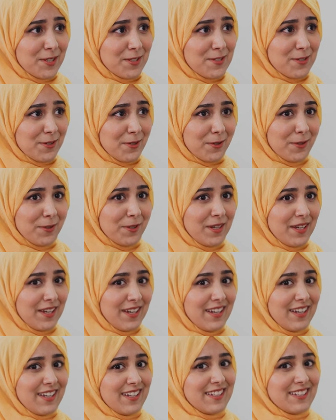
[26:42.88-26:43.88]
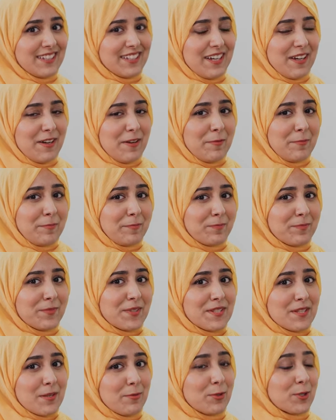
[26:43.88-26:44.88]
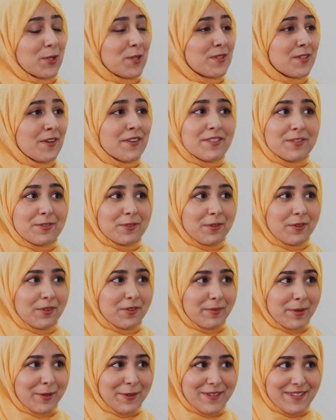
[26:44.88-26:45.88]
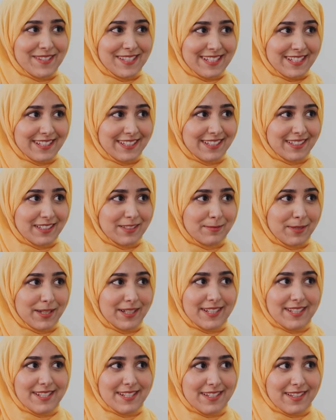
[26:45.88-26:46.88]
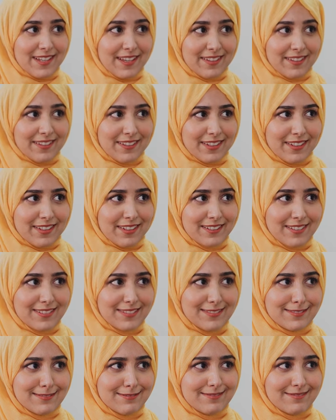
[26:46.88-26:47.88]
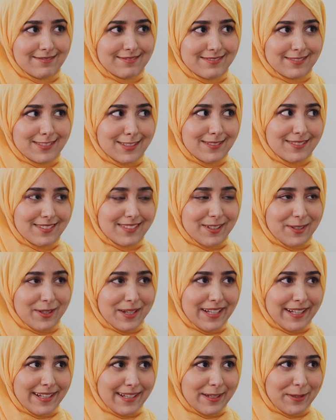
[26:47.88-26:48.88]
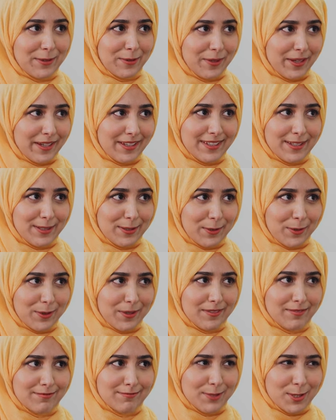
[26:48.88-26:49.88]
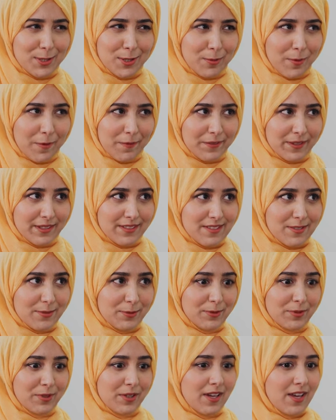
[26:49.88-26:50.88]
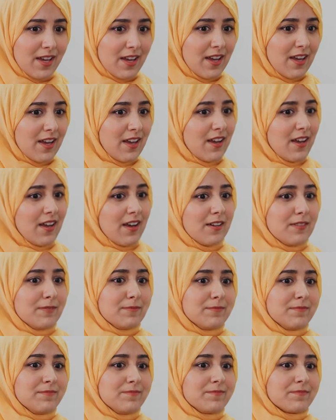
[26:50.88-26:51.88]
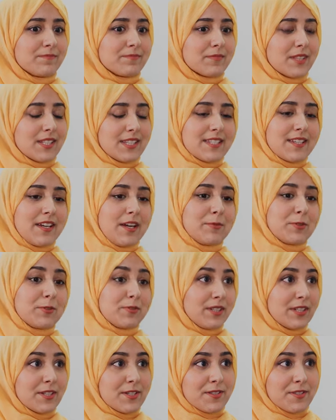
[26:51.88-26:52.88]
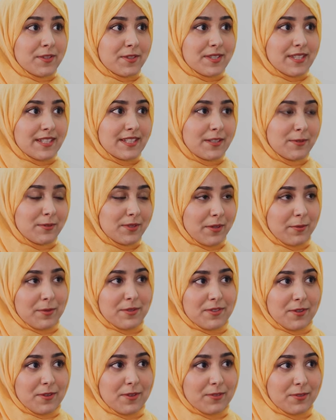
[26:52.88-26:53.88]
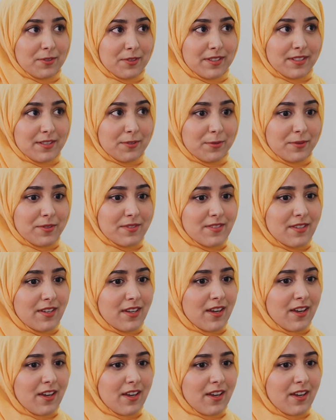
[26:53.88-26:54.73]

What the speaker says: So someone who doesn't know about OCD might listen to that and think, oh, clearly you're you don't want this. Or at the time of religious OCD, when I was going through it was